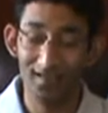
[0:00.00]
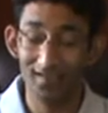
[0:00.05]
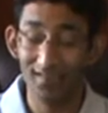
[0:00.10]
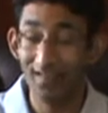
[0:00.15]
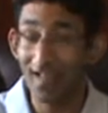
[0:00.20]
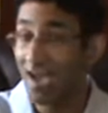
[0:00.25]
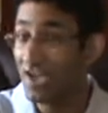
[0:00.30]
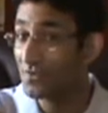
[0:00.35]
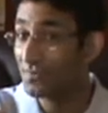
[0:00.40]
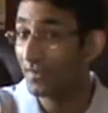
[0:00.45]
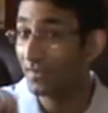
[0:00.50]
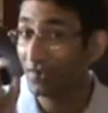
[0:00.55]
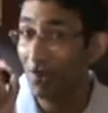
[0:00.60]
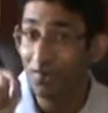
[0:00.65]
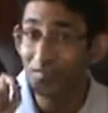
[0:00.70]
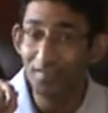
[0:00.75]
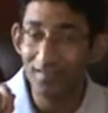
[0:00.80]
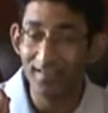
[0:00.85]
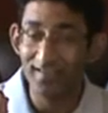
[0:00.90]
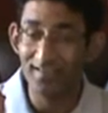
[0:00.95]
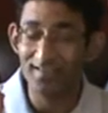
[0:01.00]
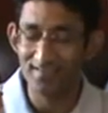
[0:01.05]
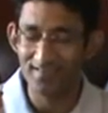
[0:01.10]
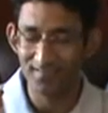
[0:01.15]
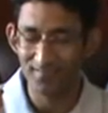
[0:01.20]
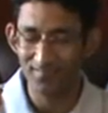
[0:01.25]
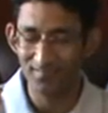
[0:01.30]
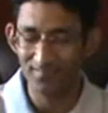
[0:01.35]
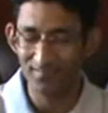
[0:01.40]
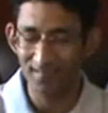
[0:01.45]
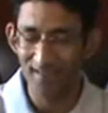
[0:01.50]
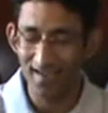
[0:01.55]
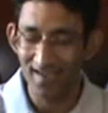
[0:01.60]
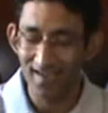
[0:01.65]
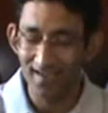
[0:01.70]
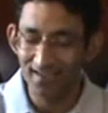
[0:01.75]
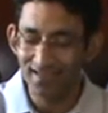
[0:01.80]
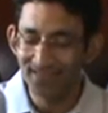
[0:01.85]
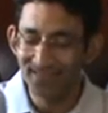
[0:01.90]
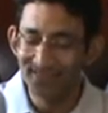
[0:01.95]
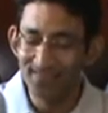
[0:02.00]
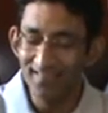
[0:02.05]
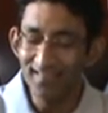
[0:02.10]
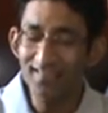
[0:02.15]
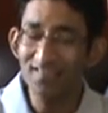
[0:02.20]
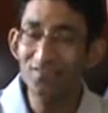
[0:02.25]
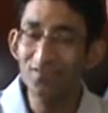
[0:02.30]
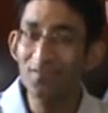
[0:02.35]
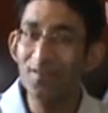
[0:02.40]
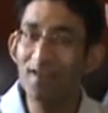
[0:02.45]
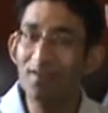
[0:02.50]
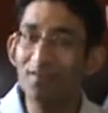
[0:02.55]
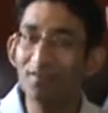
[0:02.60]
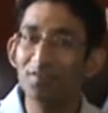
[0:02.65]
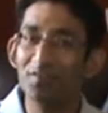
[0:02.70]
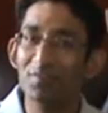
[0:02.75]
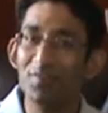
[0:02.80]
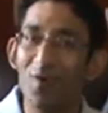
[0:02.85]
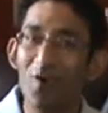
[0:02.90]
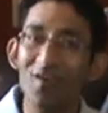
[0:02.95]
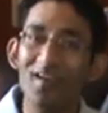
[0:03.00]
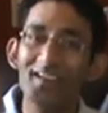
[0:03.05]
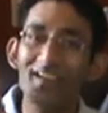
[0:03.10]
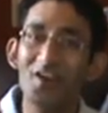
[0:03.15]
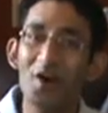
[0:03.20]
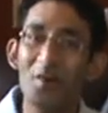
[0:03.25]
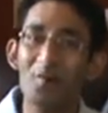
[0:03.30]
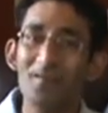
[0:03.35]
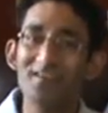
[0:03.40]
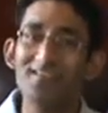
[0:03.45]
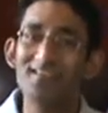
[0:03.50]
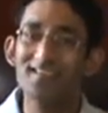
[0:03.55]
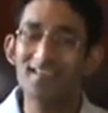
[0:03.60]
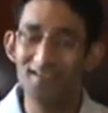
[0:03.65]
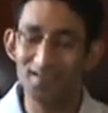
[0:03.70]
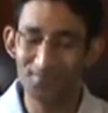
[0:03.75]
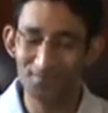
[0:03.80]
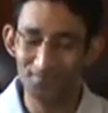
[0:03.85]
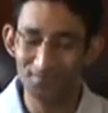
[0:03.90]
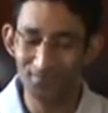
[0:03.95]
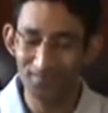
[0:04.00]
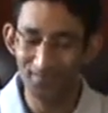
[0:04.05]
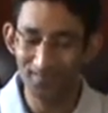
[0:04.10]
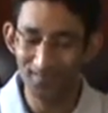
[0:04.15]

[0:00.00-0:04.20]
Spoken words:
Last but not the least, since we have a small e-commerce team